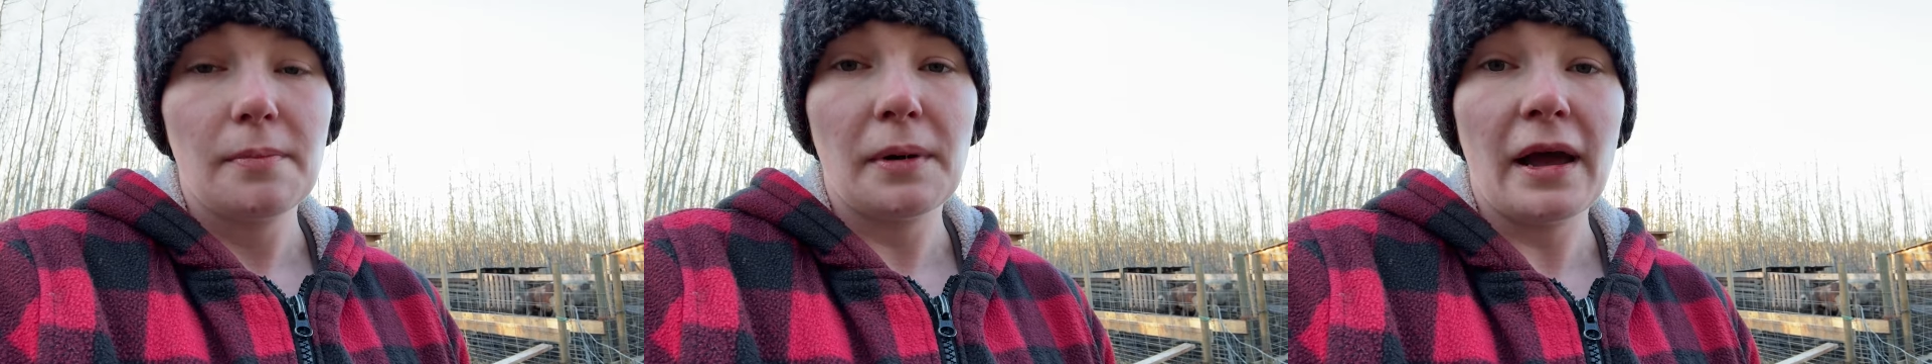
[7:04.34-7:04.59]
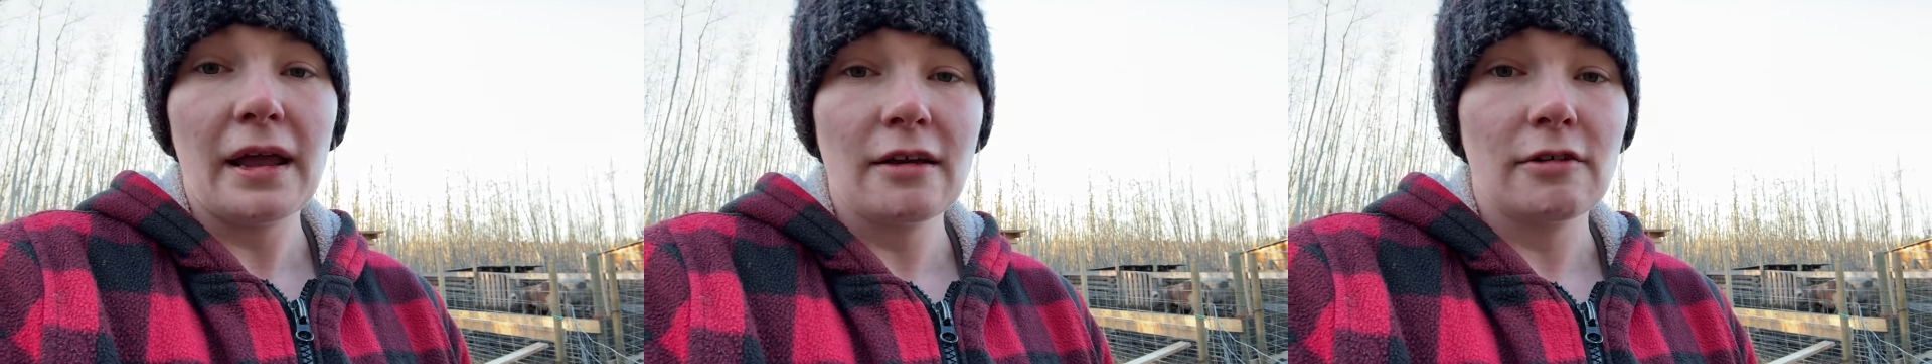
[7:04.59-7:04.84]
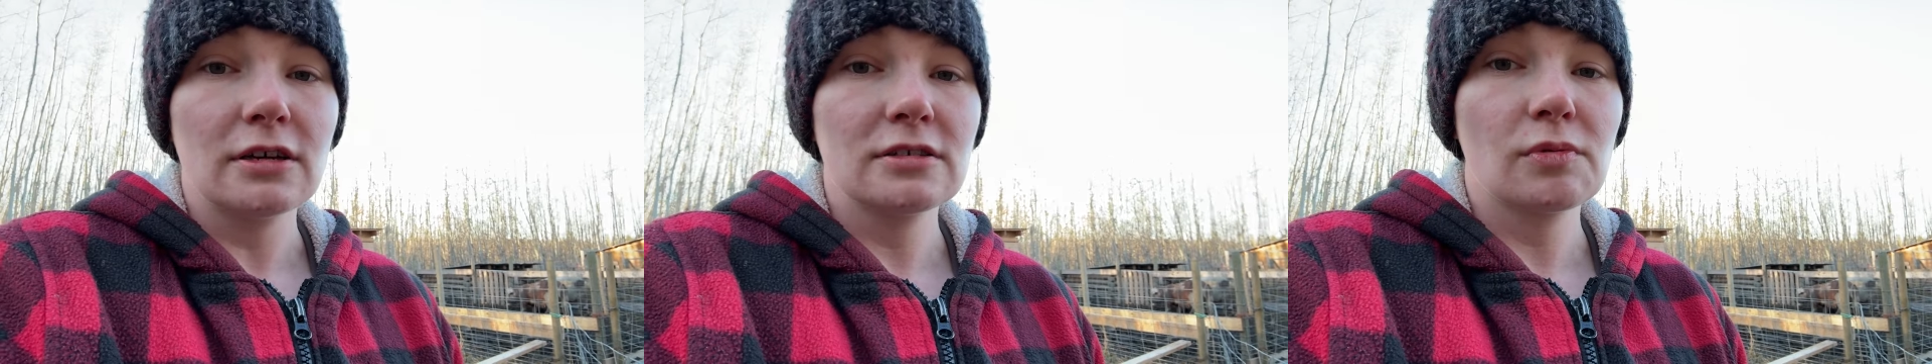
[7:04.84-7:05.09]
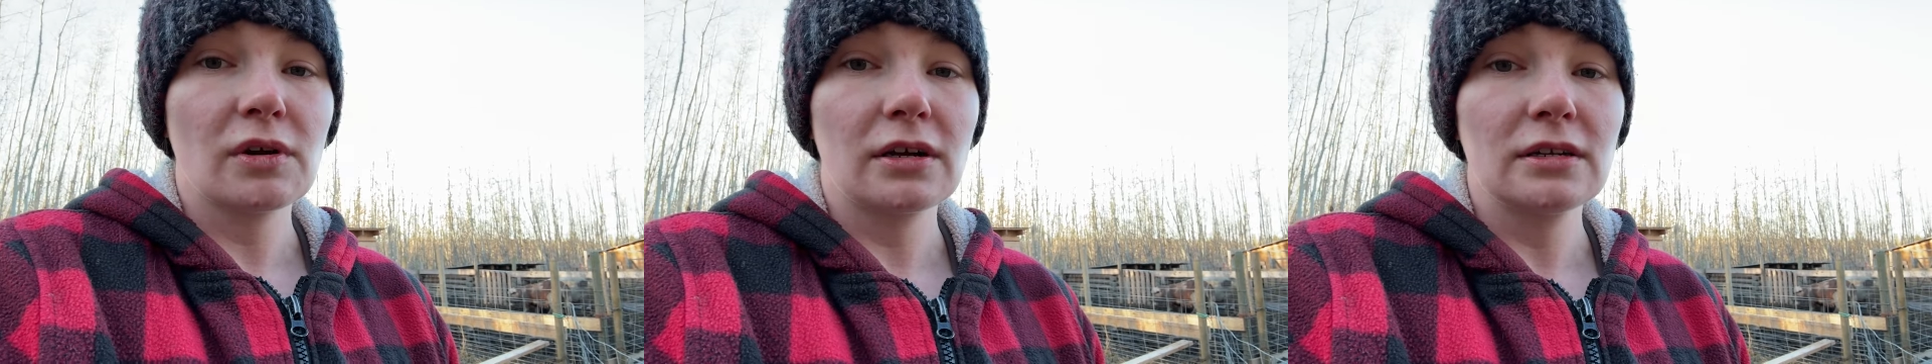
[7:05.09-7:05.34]
But
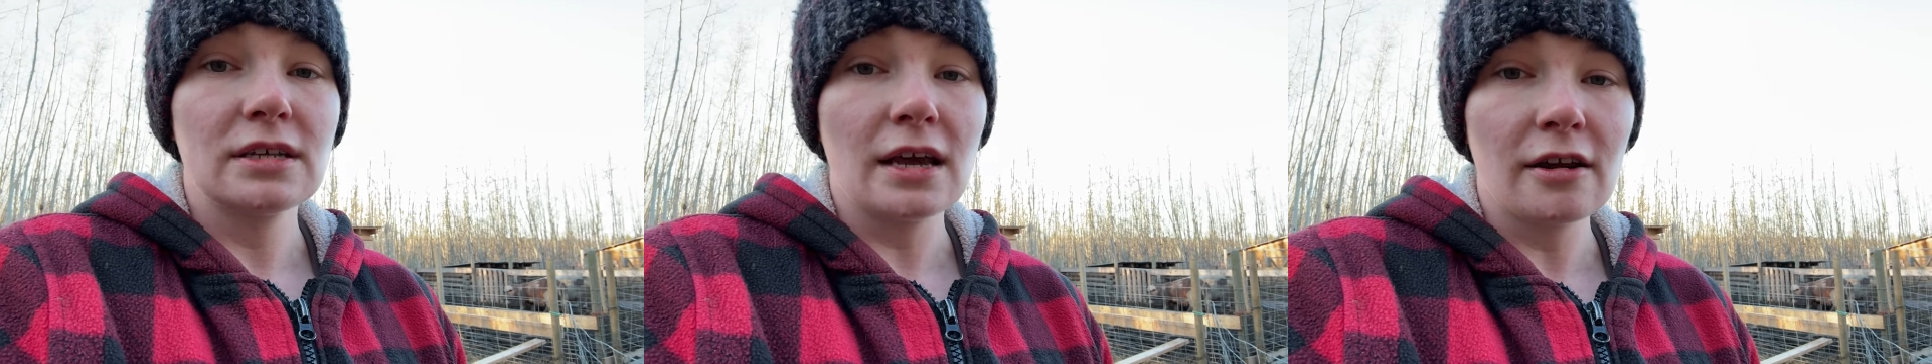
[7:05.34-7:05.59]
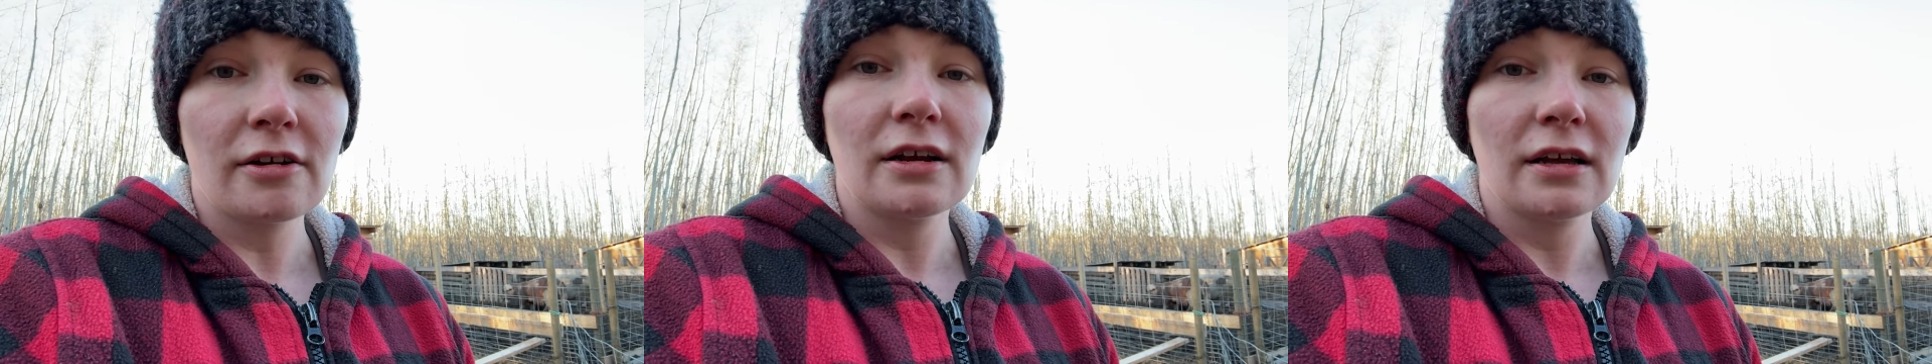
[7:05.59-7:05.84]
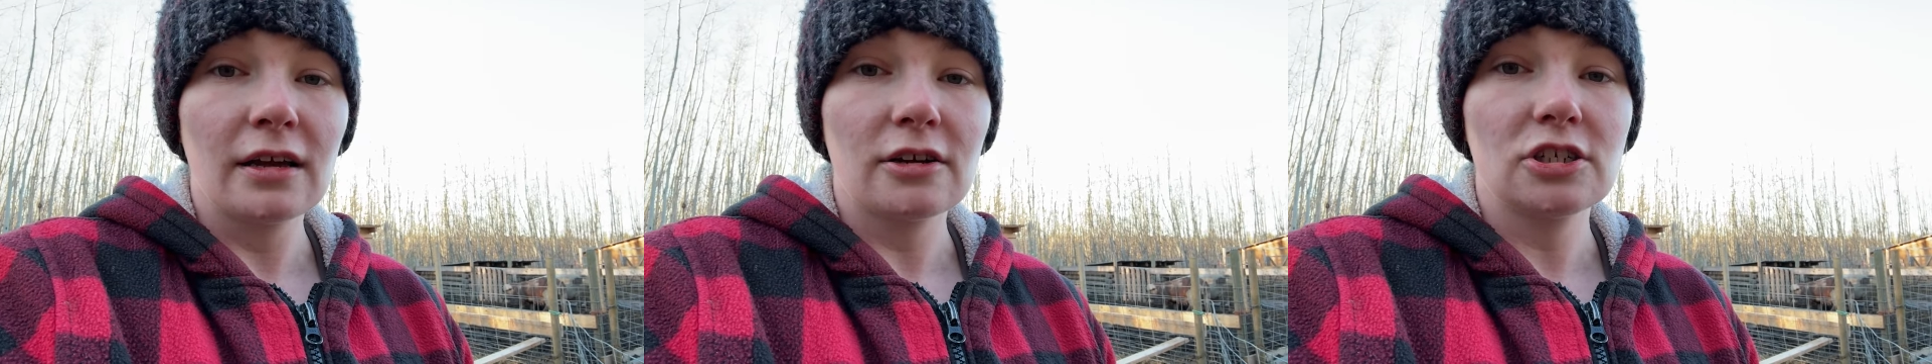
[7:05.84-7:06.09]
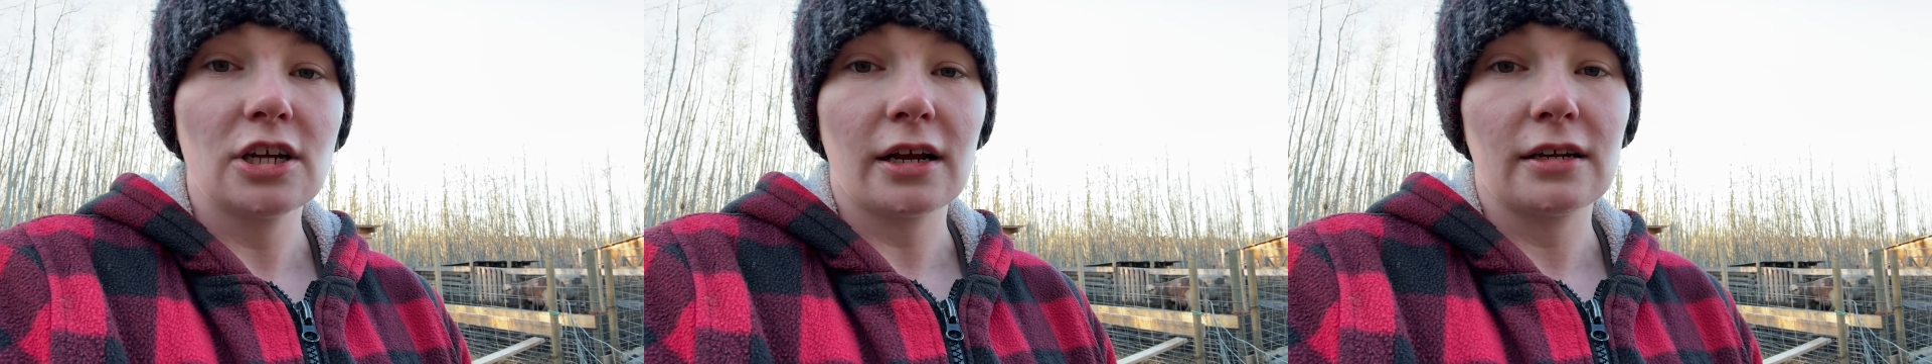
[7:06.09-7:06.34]
anyways, we're going to take her in and get
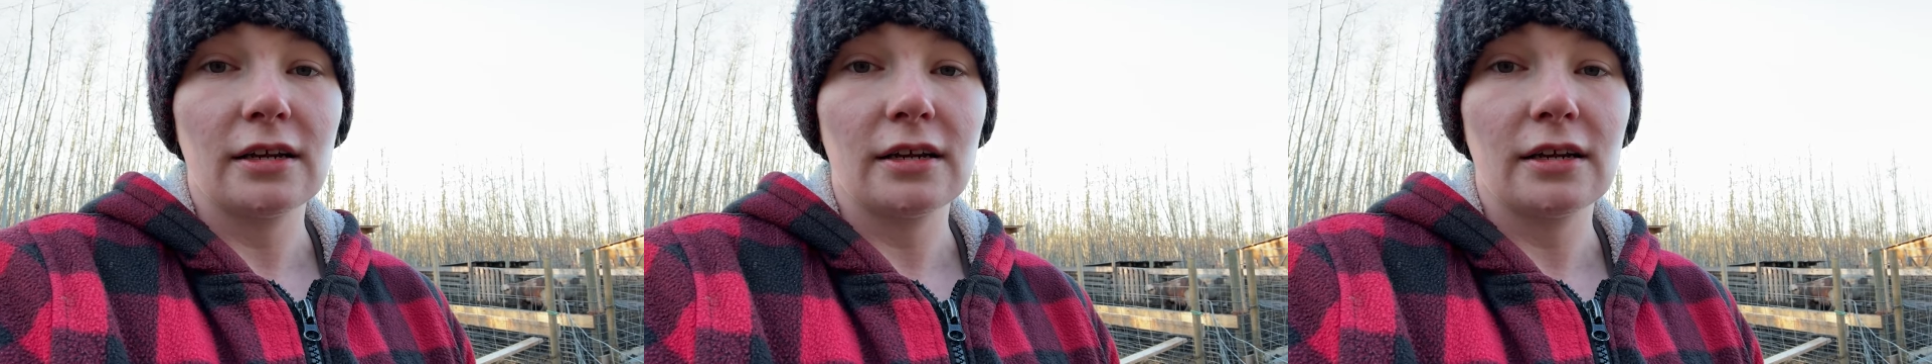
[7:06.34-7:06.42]
her checked